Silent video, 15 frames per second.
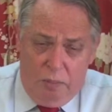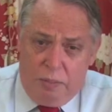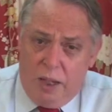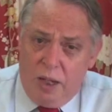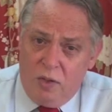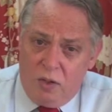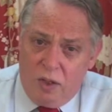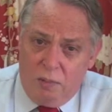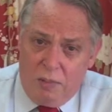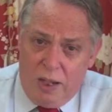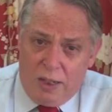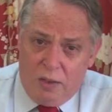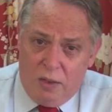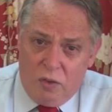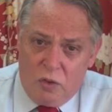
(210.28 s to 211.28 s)
placing
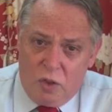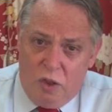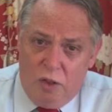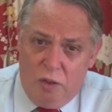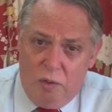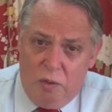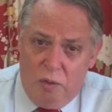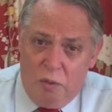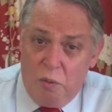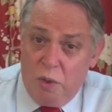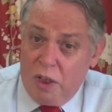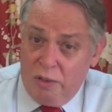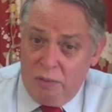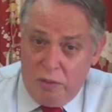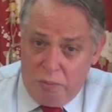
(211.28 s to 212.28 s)
magnets on
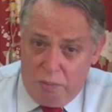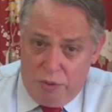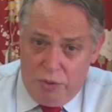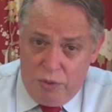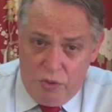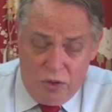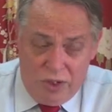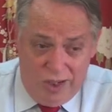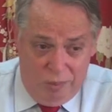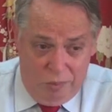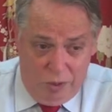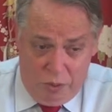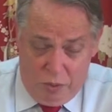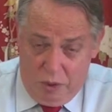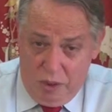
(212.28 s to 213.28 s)
relevant points
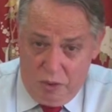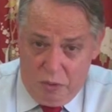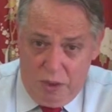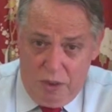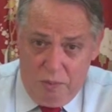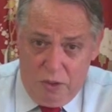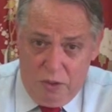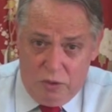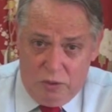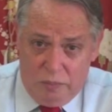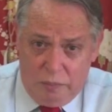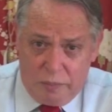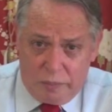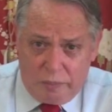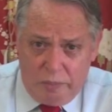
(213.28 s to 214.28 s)
in between treatments,
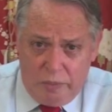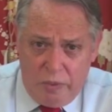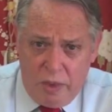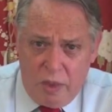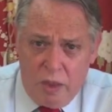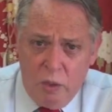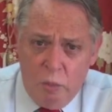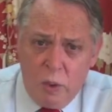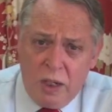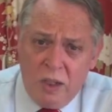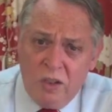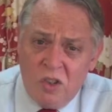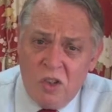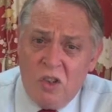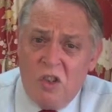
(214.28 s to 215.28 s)
we
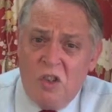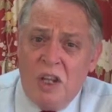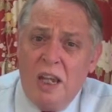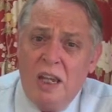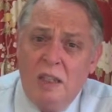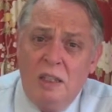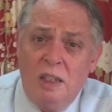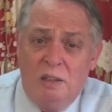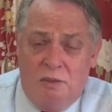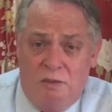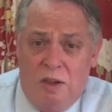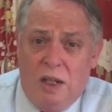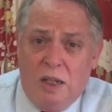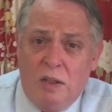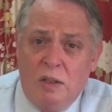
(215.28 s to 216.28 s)
can sustain the
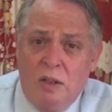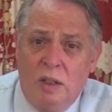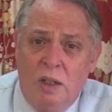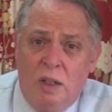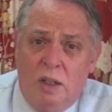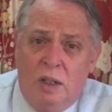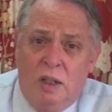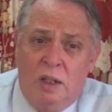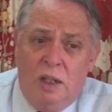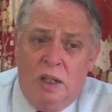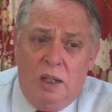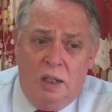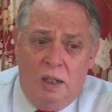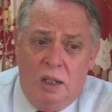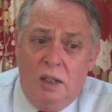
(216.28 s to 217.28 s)
effect
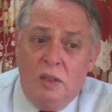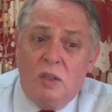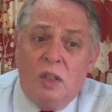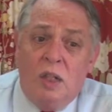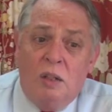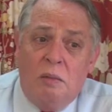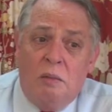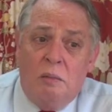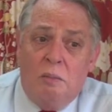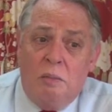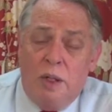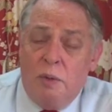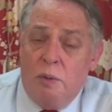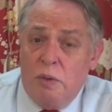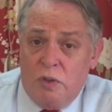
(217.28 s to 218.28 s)
and hence get
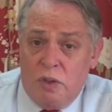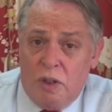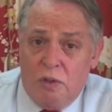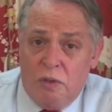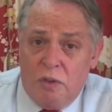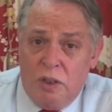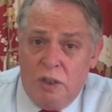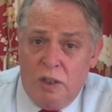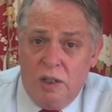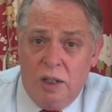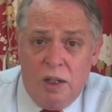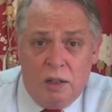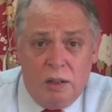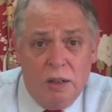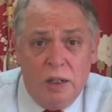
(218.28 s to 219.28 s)
better results
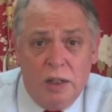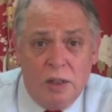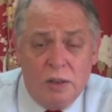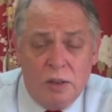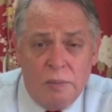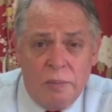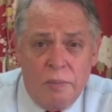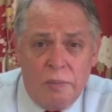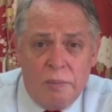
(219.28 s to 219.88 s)
in our clinics.